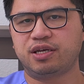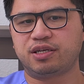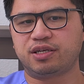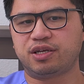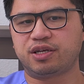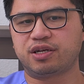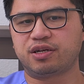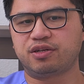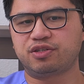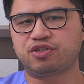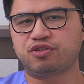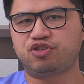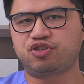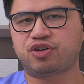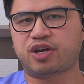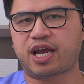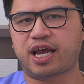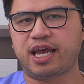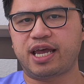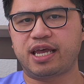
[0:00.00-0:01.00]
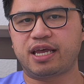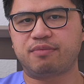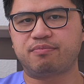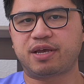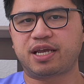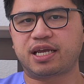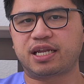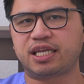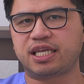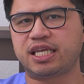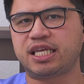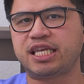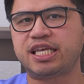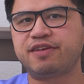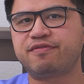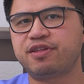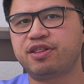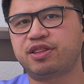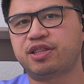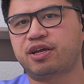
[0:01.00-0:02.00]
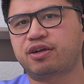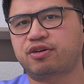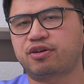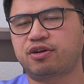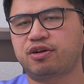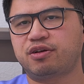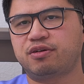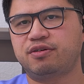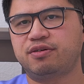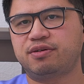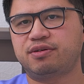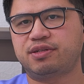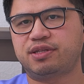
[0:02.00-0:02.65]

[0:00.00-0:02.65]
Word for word: You can also try and make it even thicker,